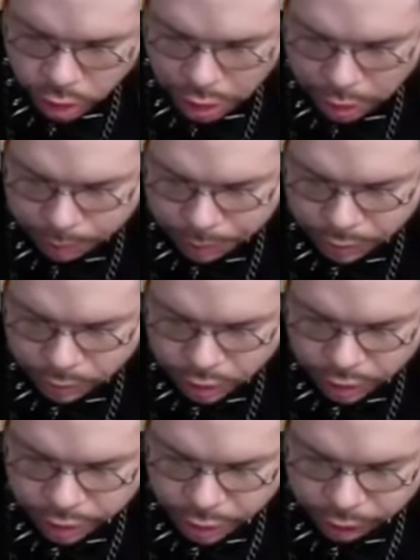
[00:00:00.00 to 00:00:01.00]
I'd be
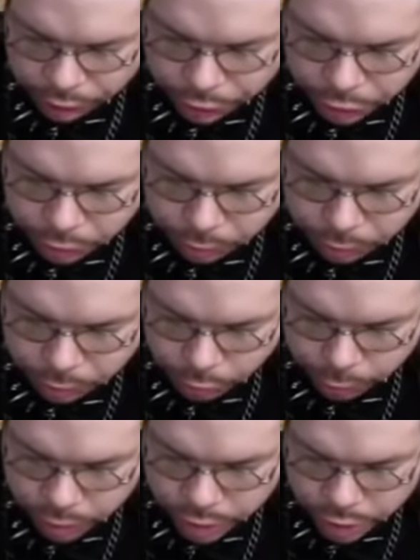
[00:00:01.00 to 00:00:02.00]
lucky if a chick would
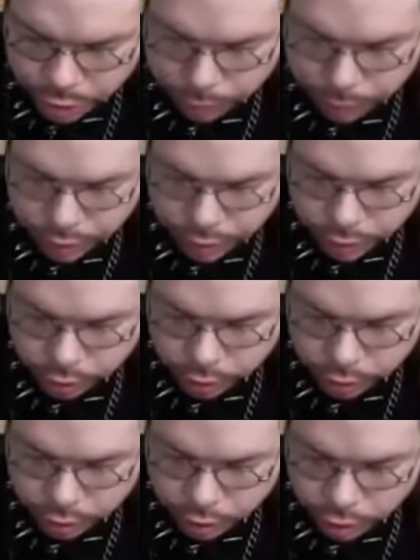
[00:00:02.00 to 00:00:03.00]
respond to me, let alone
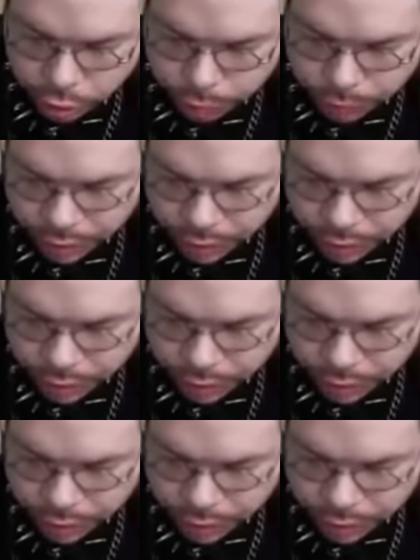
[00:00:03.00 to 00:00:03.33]
acknowledge my